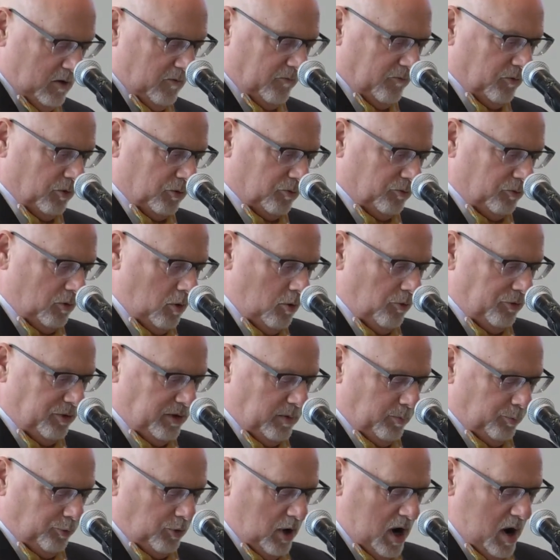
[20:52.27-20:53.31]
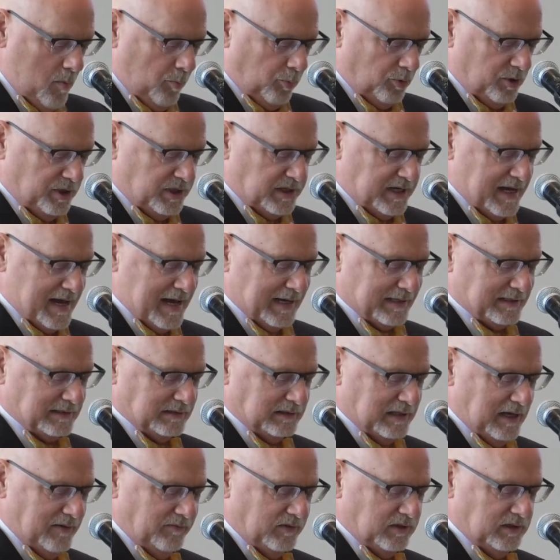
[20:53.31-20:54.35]
For growth in property tax
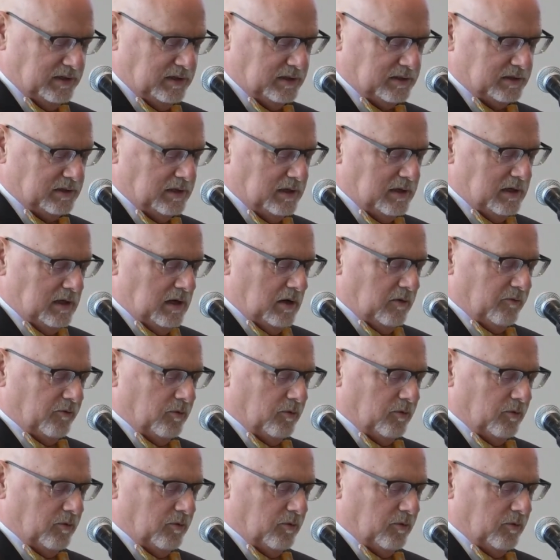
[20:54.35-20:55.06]
levies